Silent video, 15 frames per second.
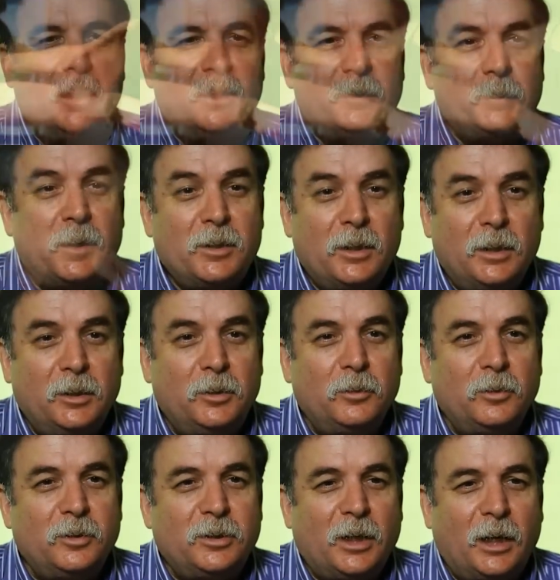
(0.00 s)
especially
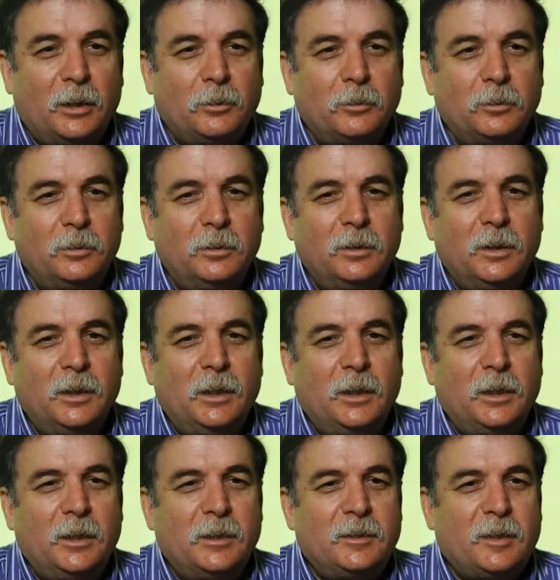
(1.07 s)
during childhood,
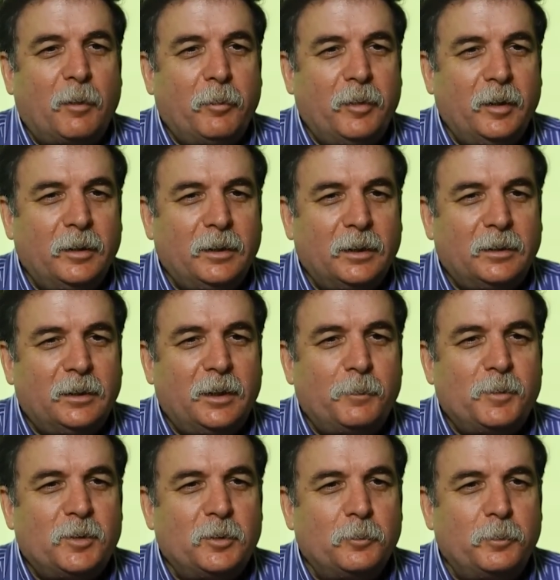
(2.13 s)
is something that
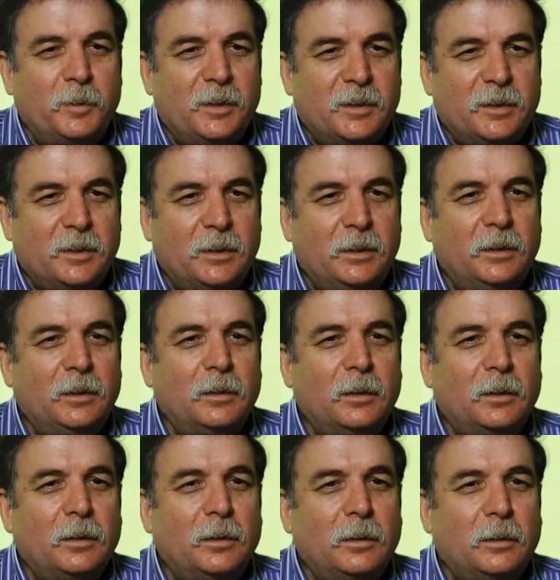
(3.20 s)
keeps you busy
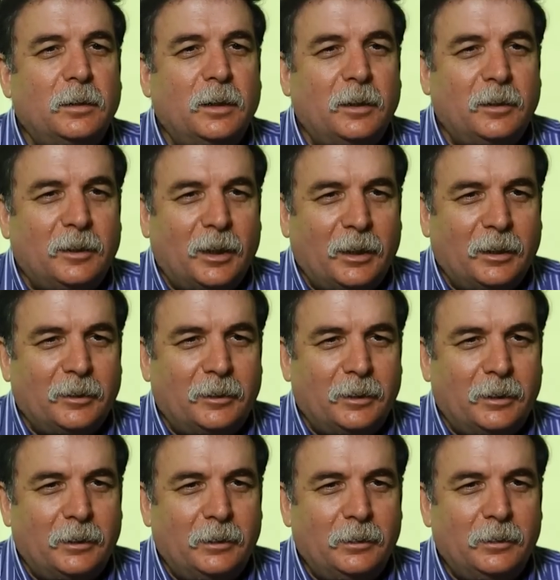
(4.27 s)
the entire
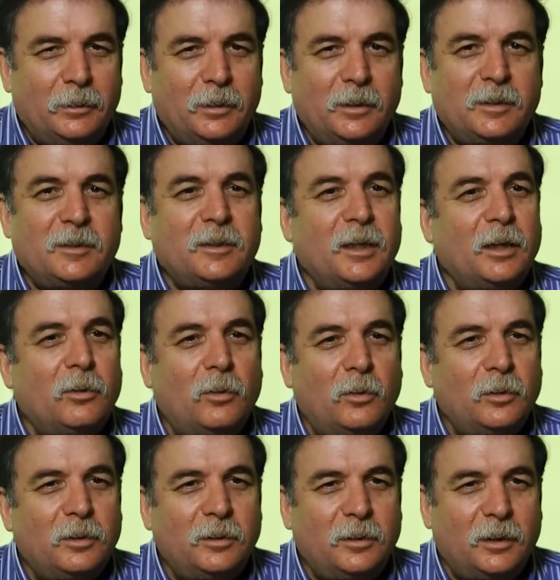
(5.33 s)
day. It's there
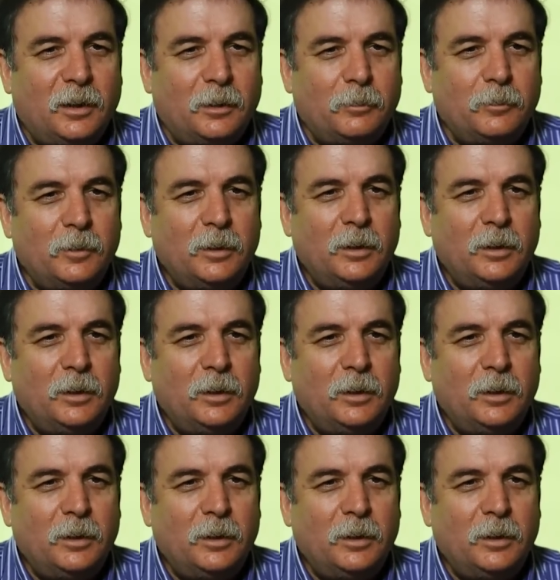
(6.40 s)
all the time.